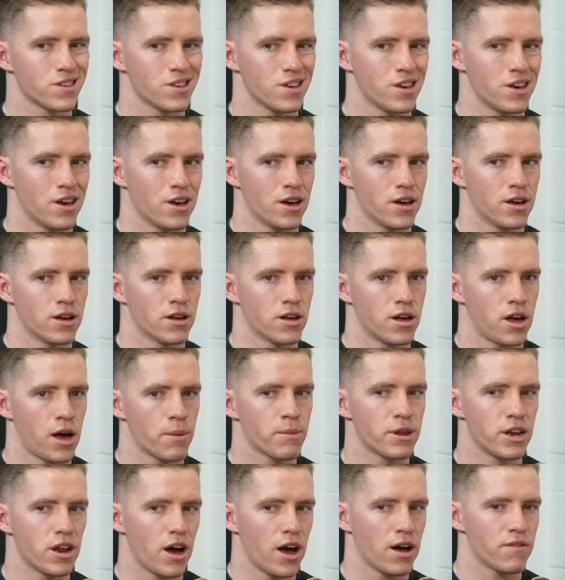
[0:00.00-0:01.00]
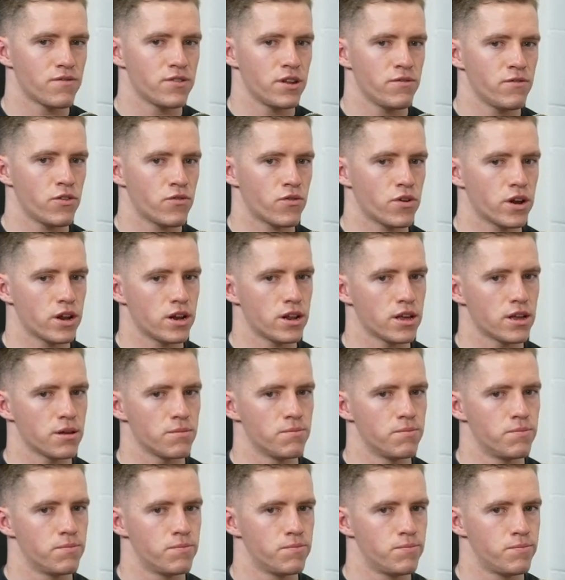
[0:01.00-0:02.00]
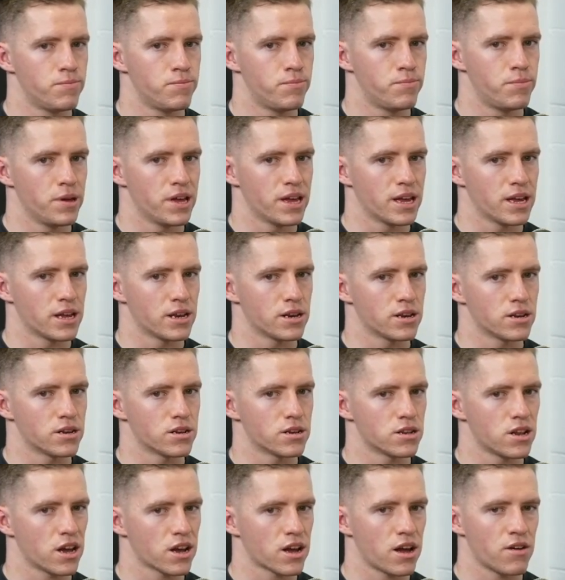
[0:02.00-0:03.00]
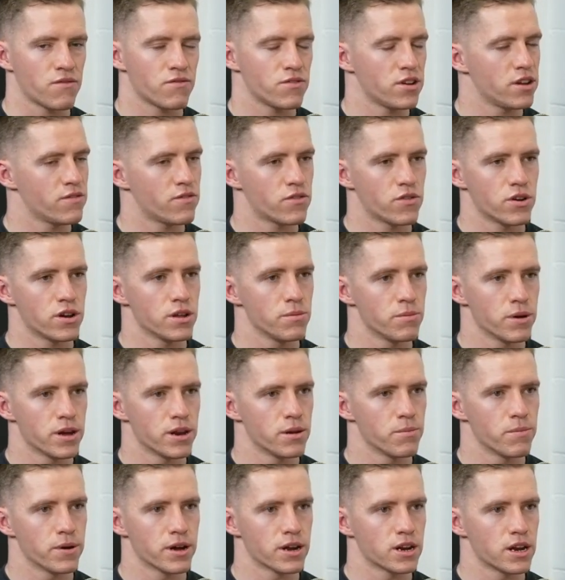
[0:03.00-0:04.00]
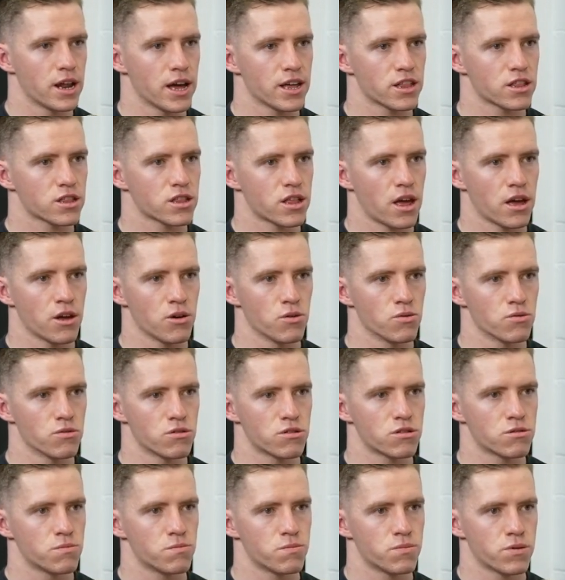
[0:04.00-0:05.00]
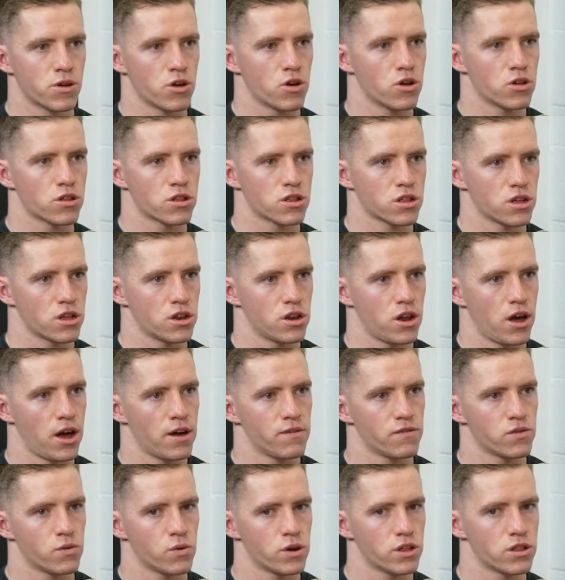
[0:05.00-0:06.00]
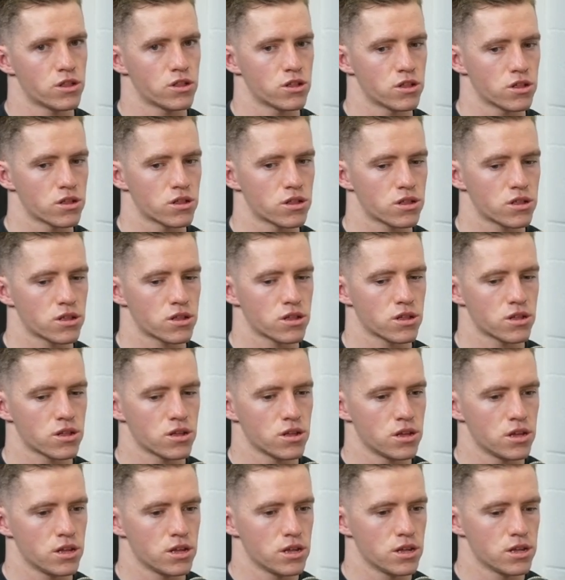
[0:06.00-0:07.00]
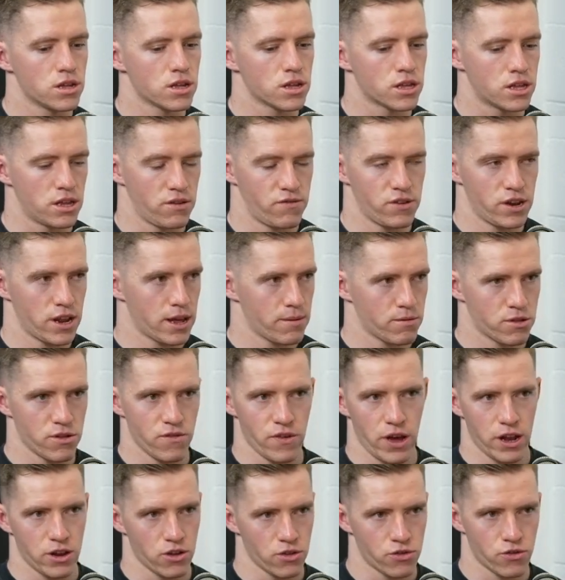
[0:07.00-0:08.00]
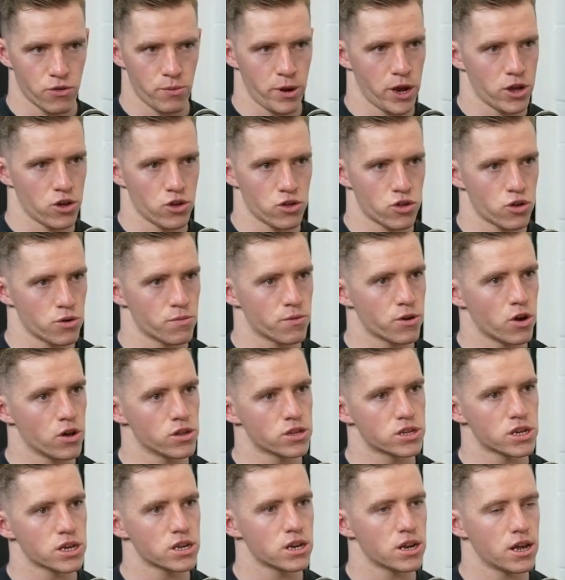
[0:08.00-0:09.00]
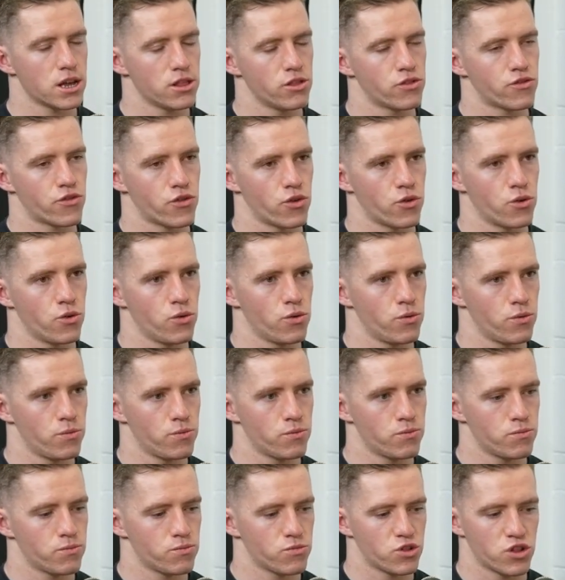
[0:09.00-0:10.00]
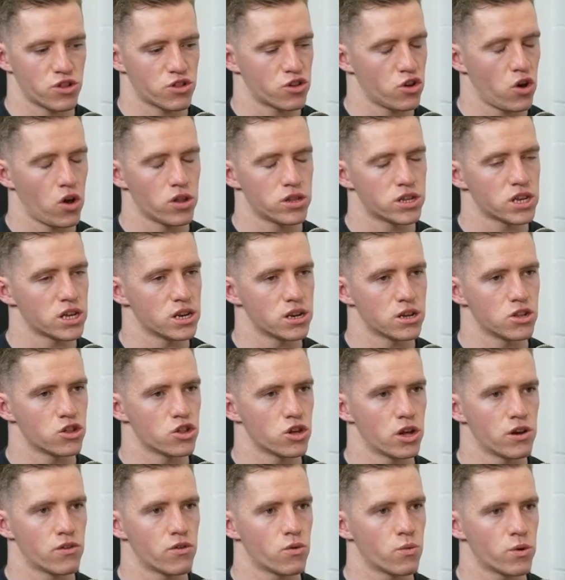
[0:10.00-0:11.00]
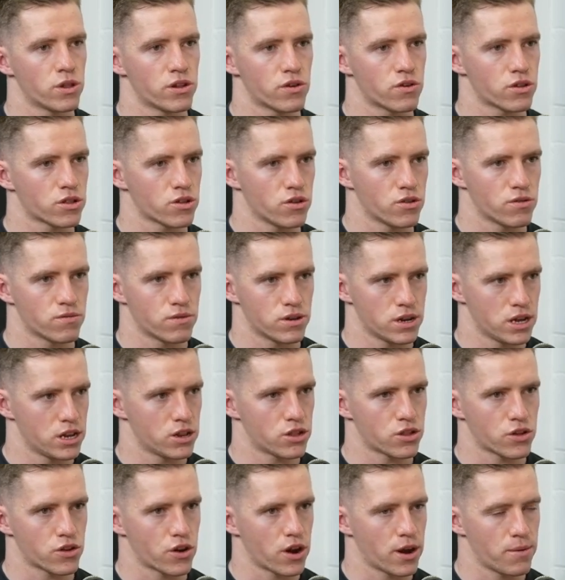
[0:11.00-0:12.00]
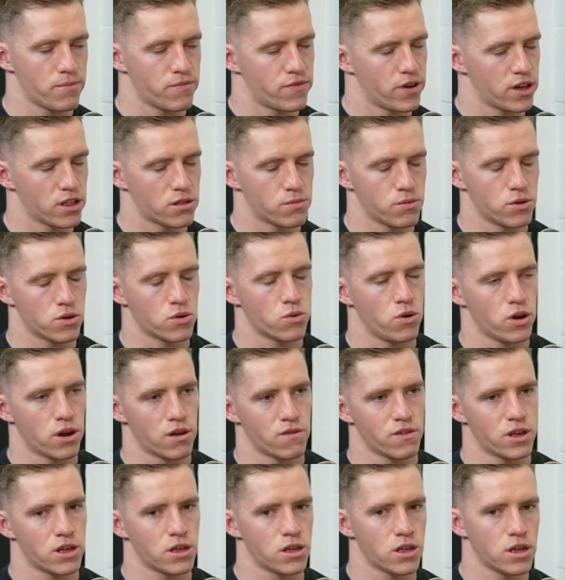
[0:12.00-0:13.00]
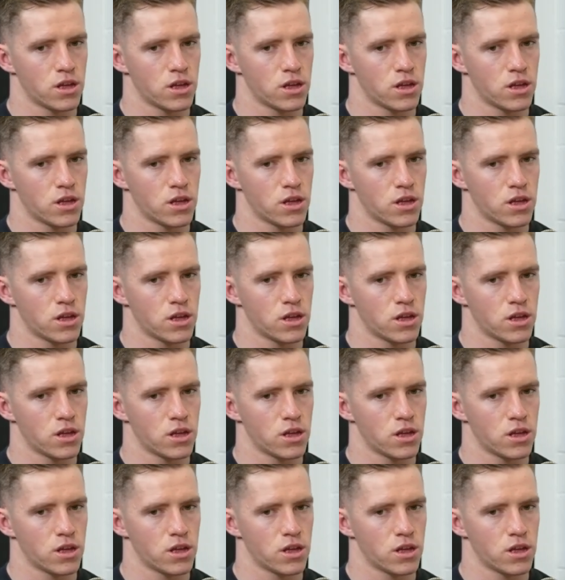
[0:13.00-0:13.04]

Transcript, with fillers: Yeah. I mean, I've never really been like I've never really been a big like sales person. I've always just given heaps of value through my YouTube content and through just content in general, whether it's on Instagram, Facebook, whatever.